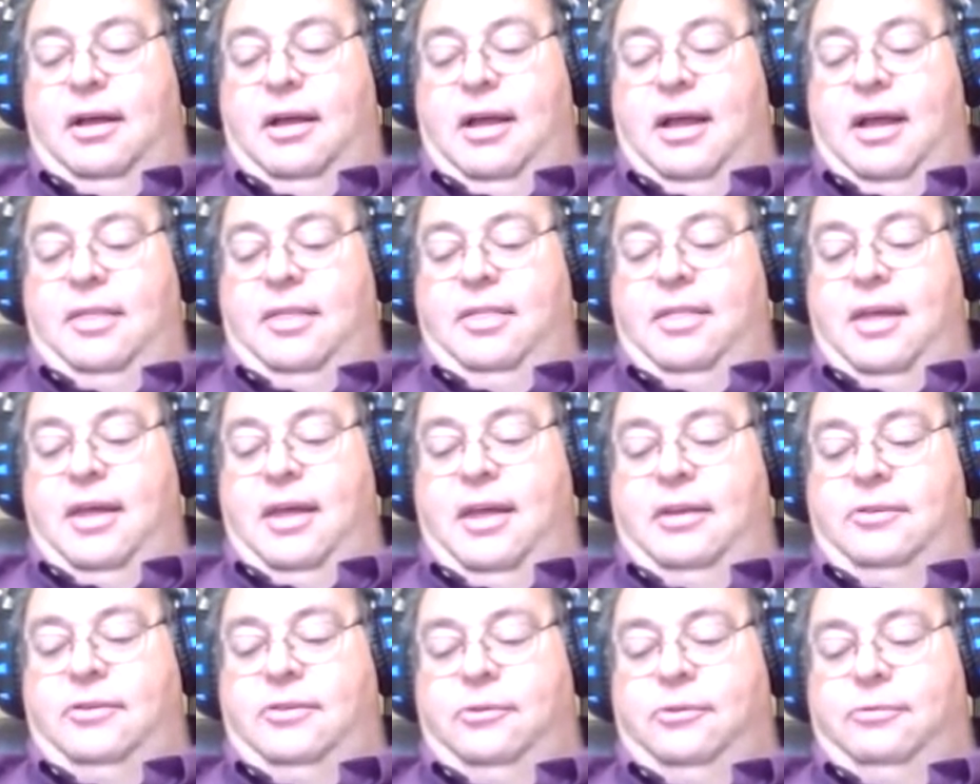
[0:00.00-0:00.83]
I'm
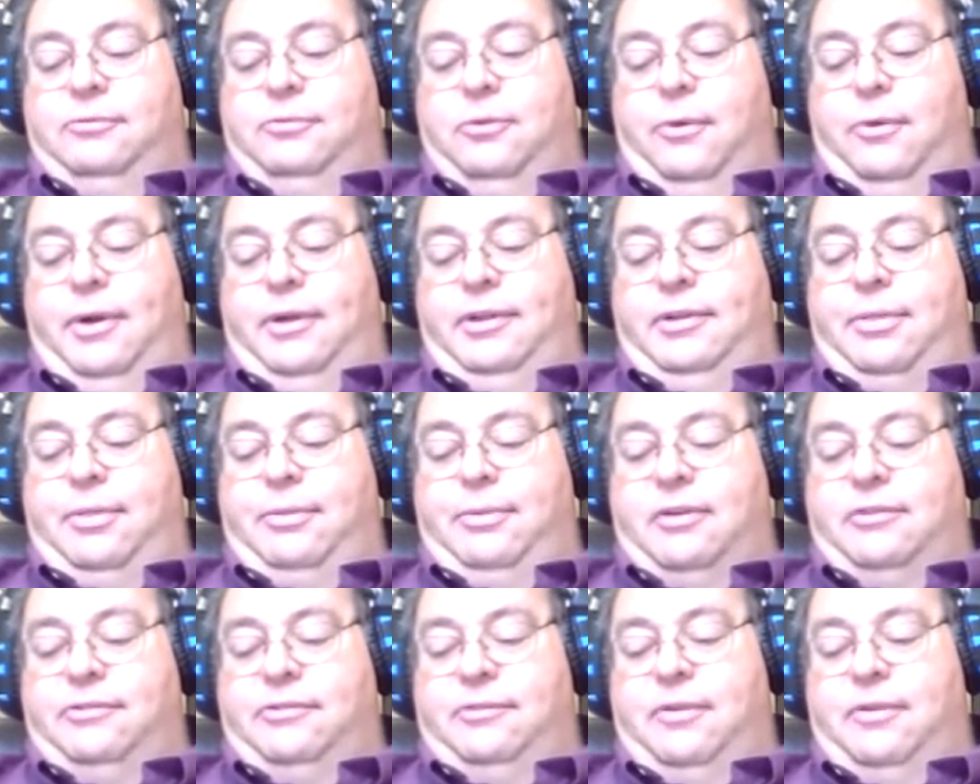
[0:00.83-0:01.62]
looking at the jury